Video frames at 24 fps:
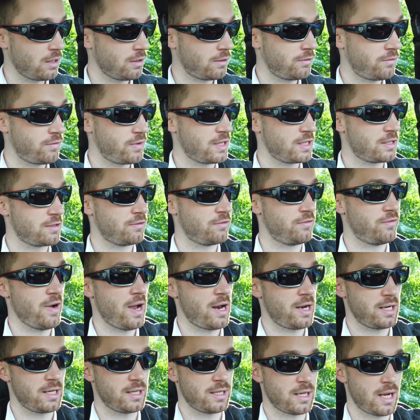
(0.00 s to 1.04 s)
and feels
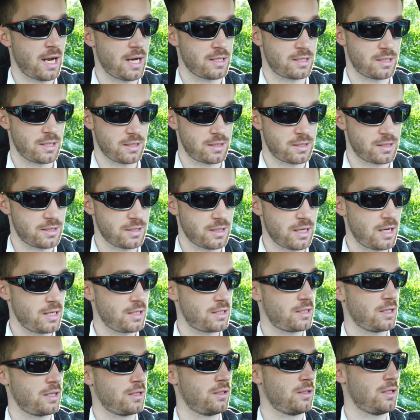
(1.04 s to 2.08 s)
very nice. It's
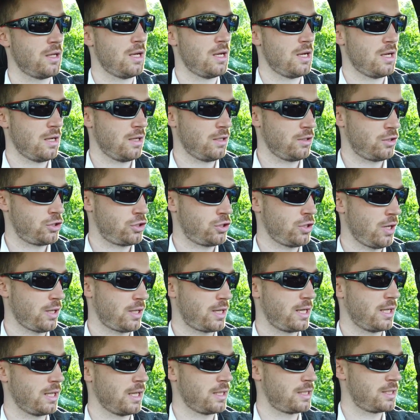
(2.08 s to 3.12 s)
nice and
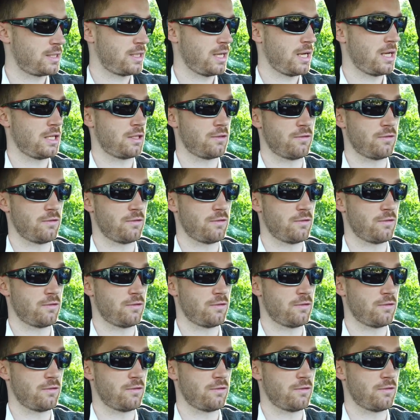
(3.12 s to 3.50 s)
chunky, let's say.